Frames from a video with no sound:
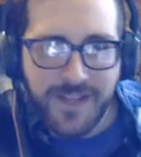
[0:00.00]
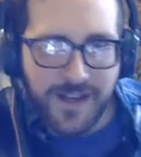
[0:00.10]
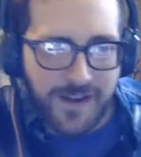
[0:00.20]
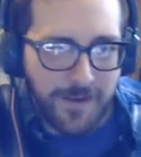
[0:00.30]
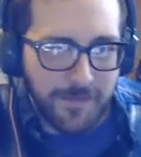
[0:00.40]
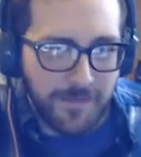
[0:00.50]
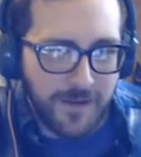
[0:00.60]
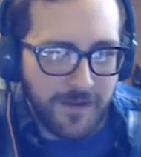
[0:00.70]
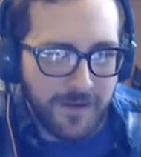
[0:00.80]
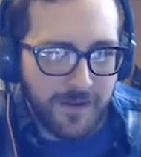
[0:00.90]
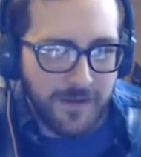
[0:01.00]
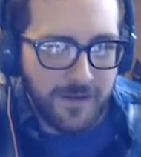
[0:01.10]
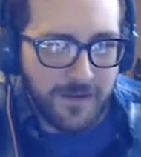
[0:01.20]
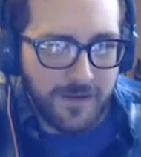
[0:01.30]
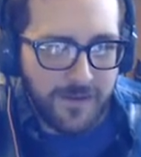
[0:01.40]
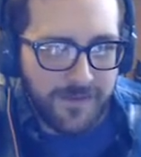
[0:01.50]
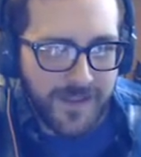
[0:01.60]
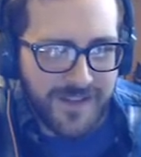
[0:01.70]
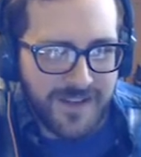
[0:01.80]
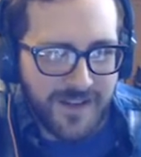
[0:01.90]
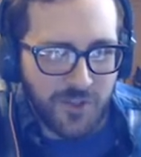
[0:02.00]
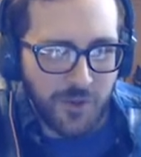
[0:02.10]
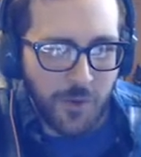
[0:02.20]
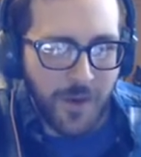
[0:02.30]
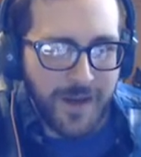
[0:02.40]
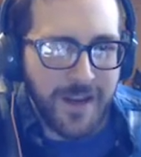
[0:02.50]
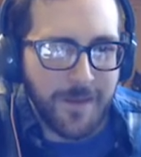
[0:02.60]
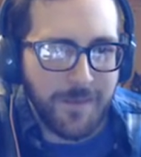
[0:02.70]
time. That's not true. I can't